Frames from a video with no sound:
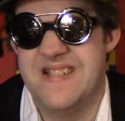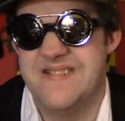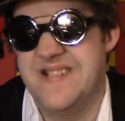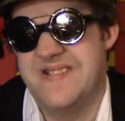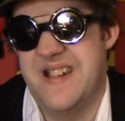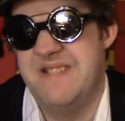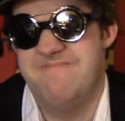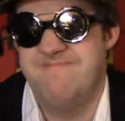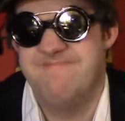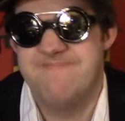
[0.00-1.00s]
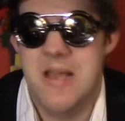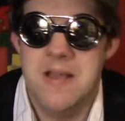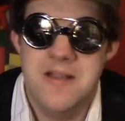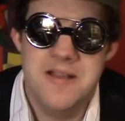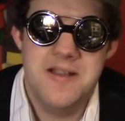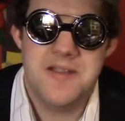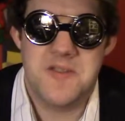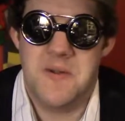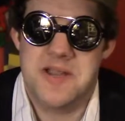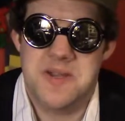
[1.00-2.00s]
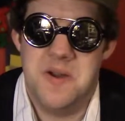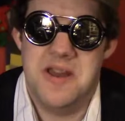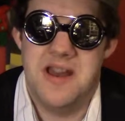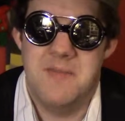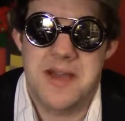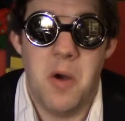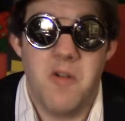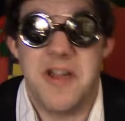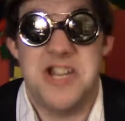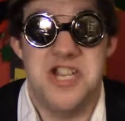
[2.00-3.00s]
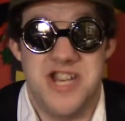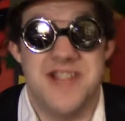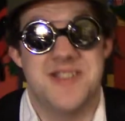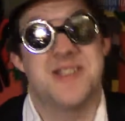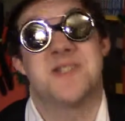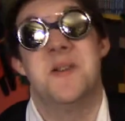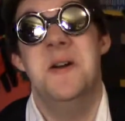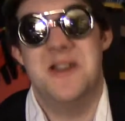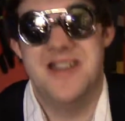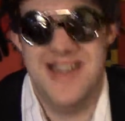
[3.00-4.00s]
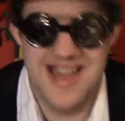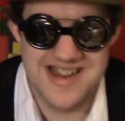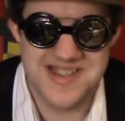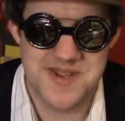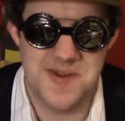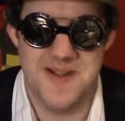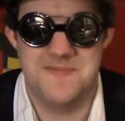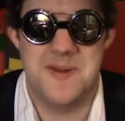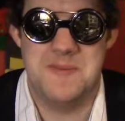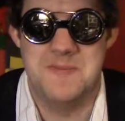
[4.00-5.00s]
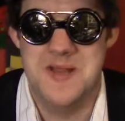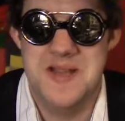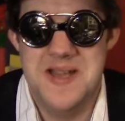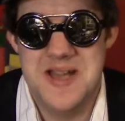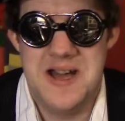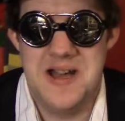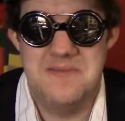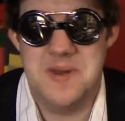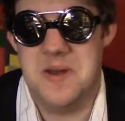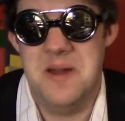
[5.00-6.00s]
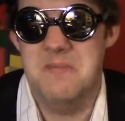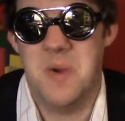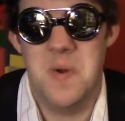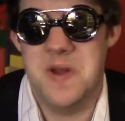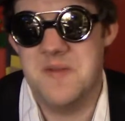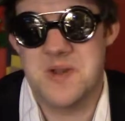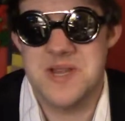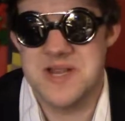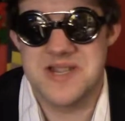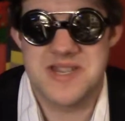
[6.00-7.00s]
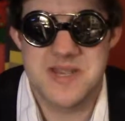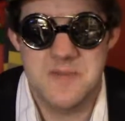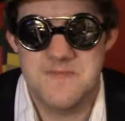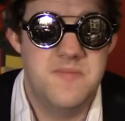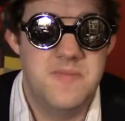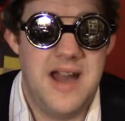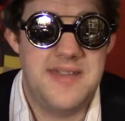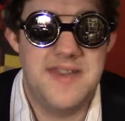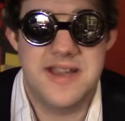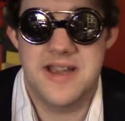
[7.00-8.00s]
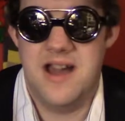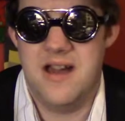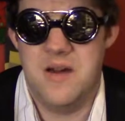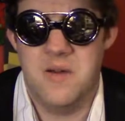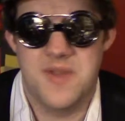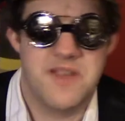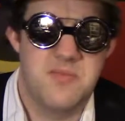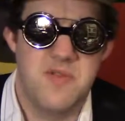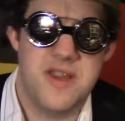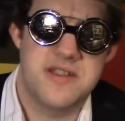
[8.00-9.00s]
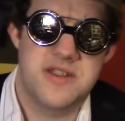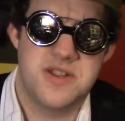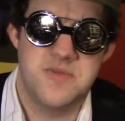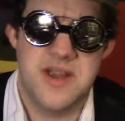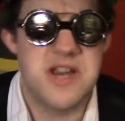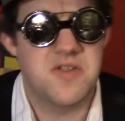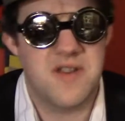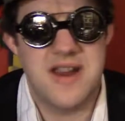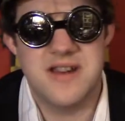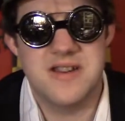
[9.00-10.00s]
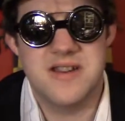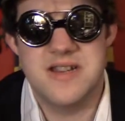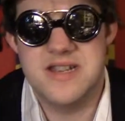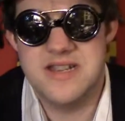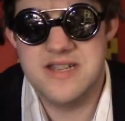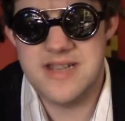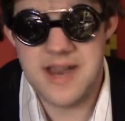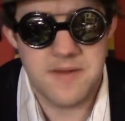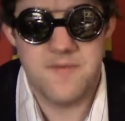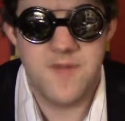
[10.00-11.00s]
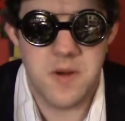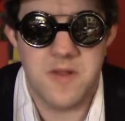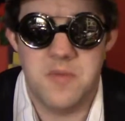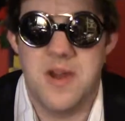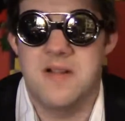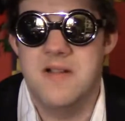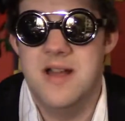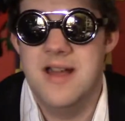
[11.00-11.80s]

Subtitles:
Alright. So I saw it, and I'm like, holy shit, this is good. So I've been on board ever since. I think all these movies do integrate in fairly well.